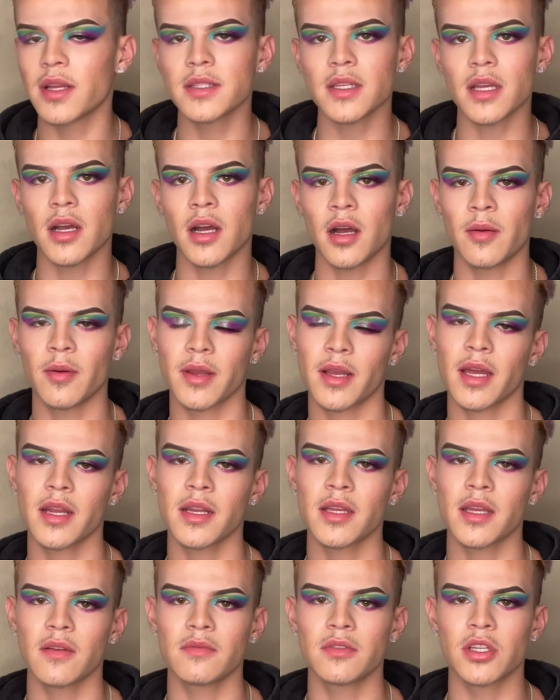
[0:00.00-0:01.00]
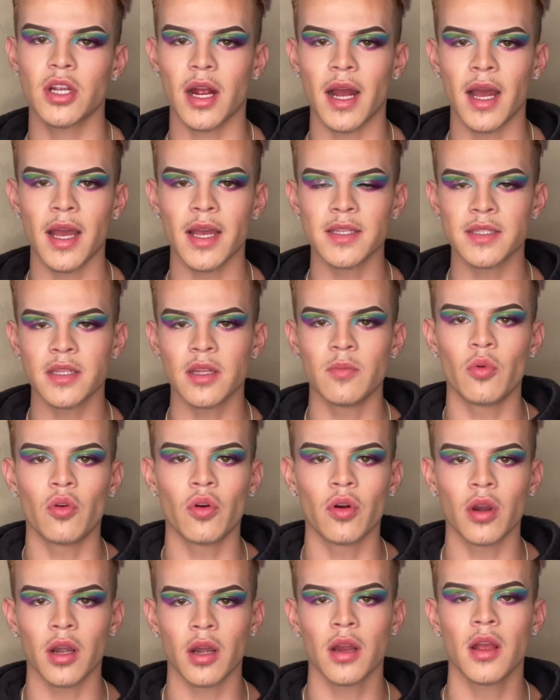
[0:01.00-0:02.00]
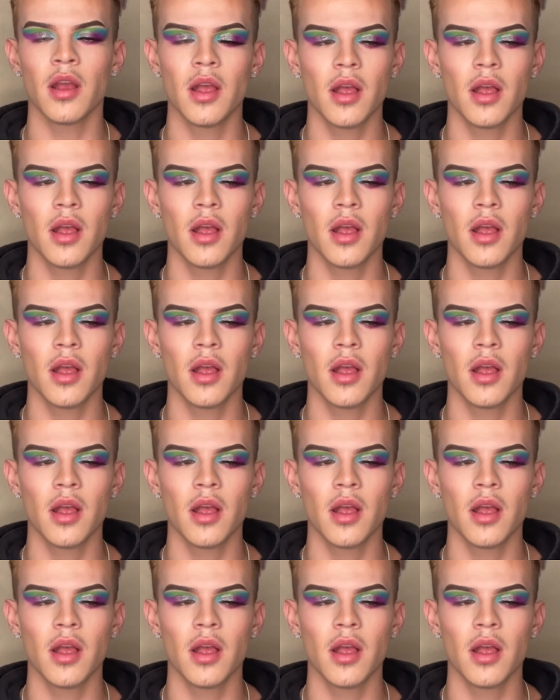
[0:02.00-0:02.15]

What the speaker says: It kind of gives your eyes the more